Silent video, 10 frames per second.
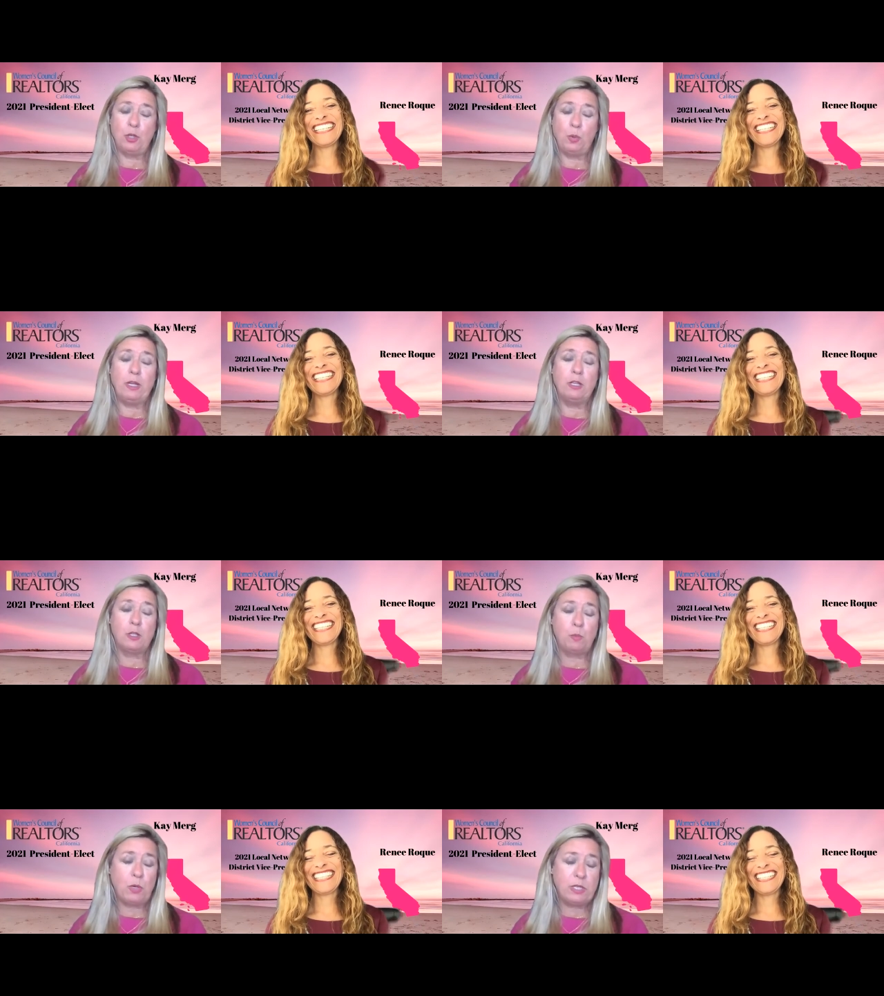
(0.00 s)
Speaker 1: doing
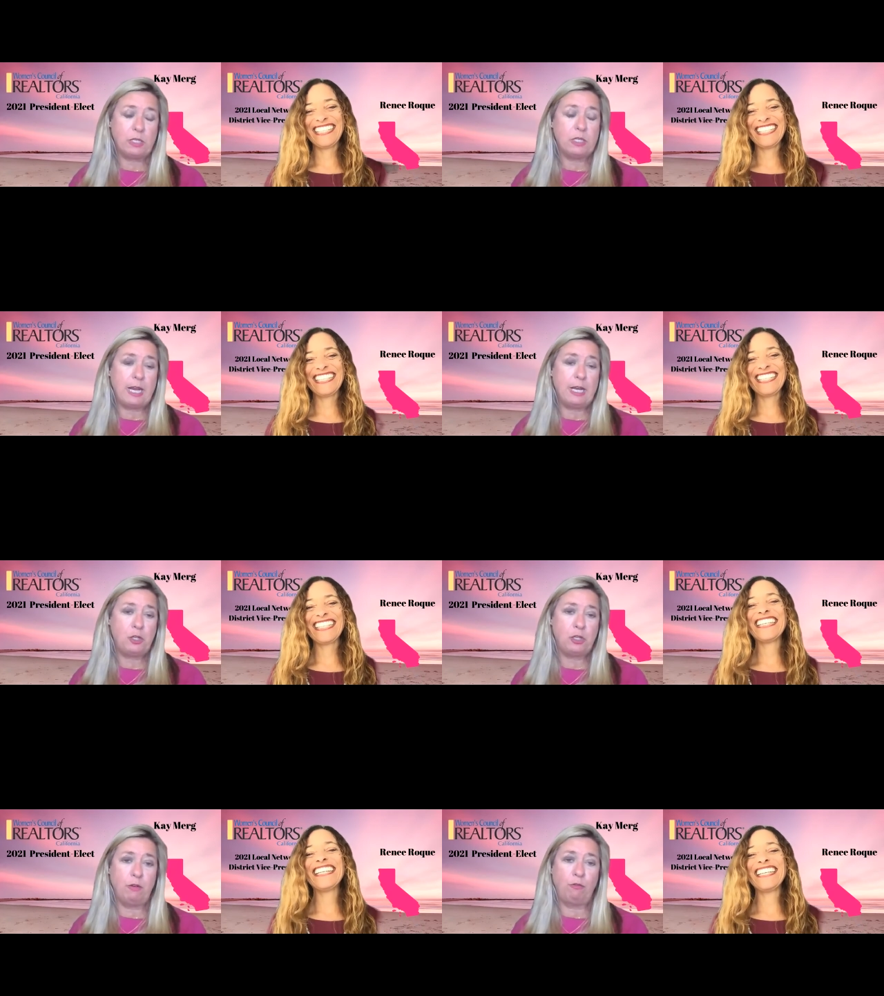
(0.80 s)
this
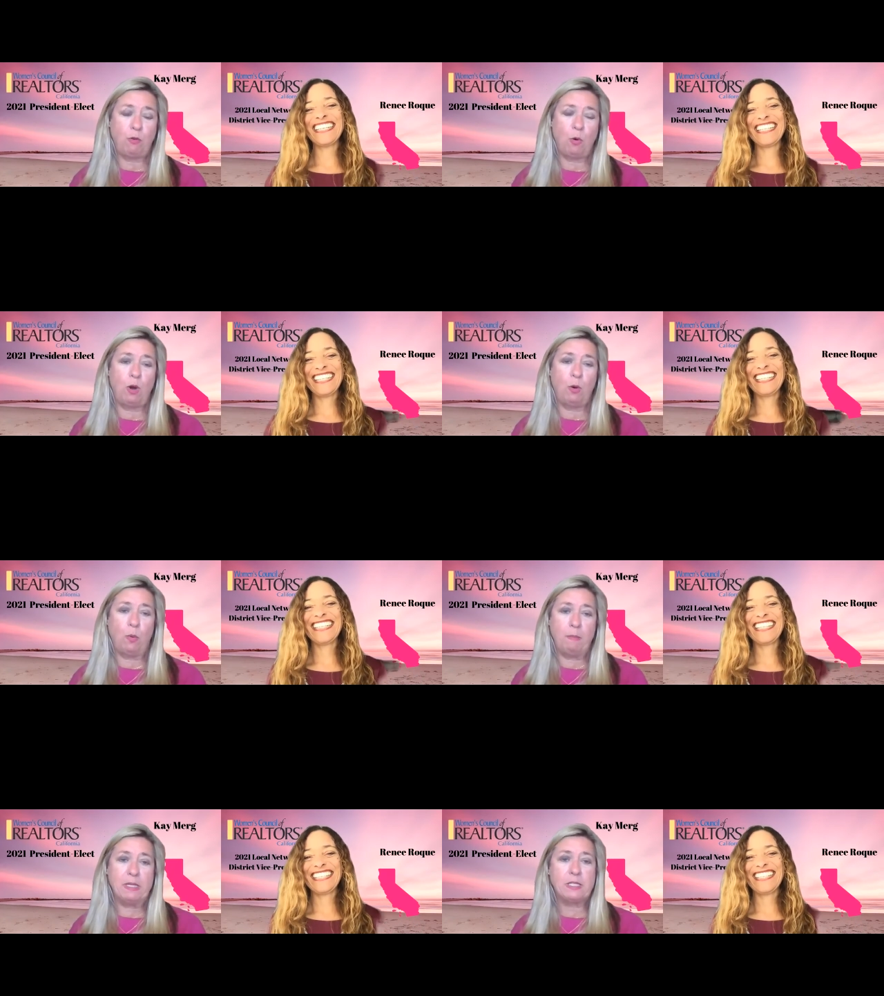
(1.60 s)
presentation for
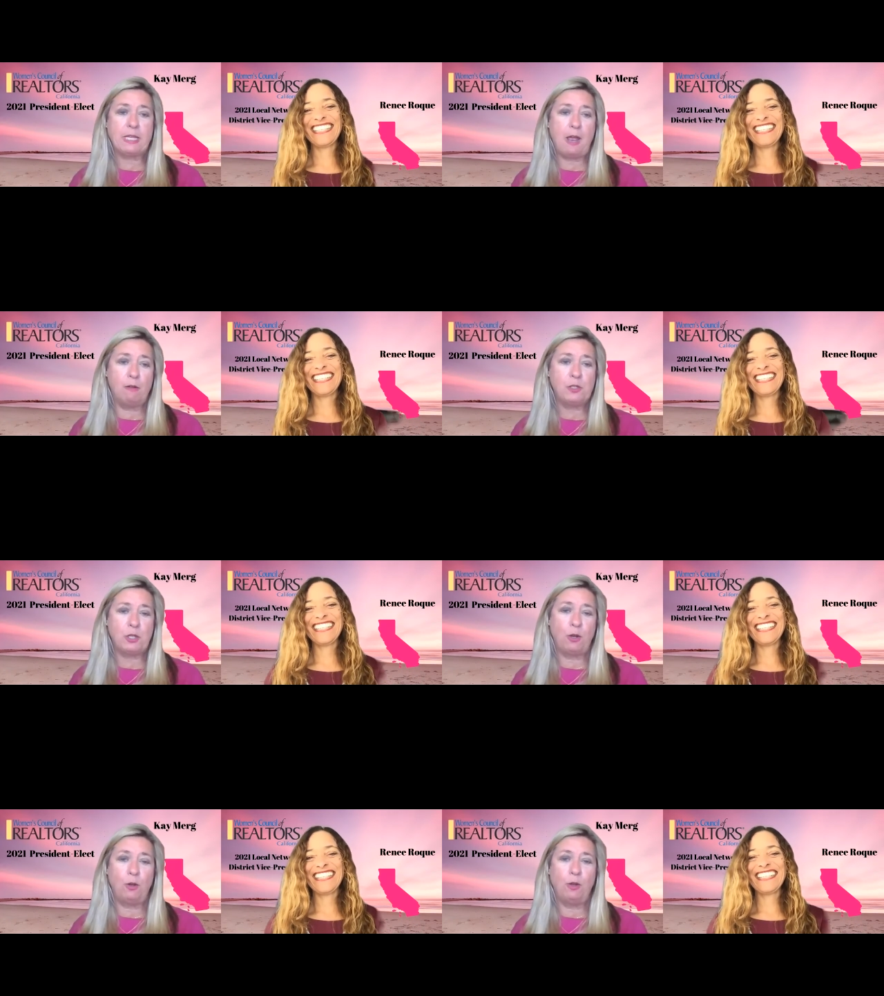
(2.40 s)
Women's
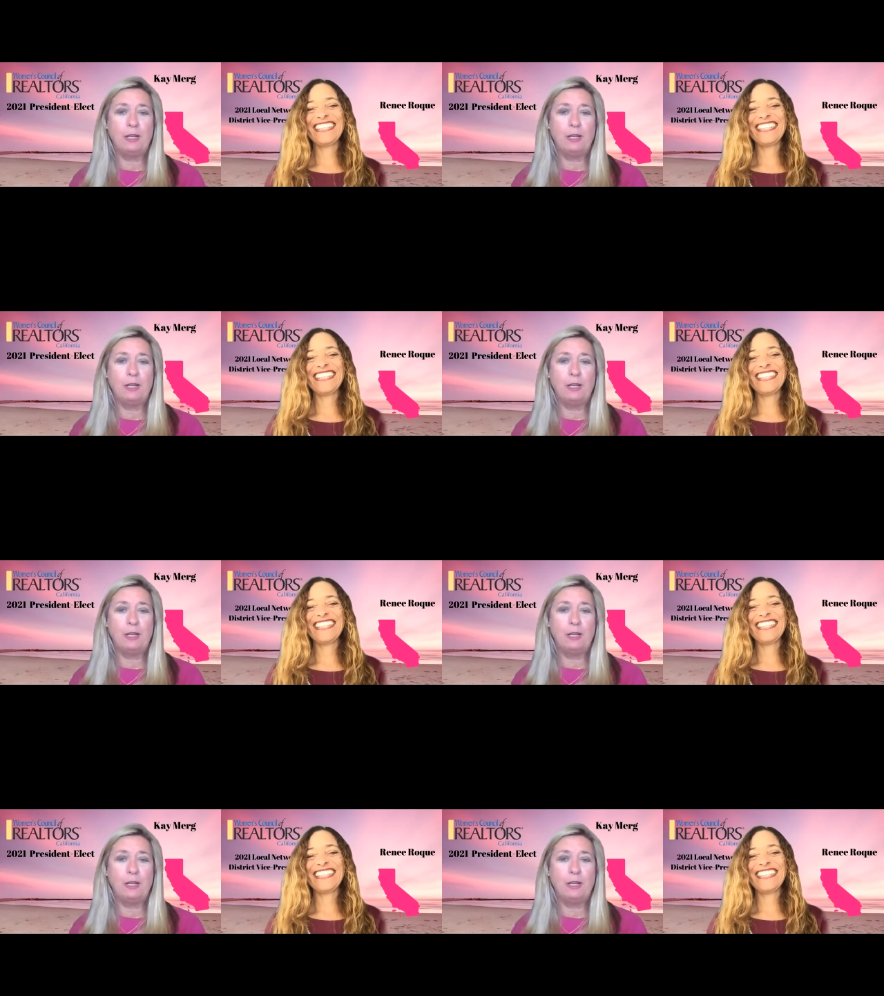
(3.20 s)
Council.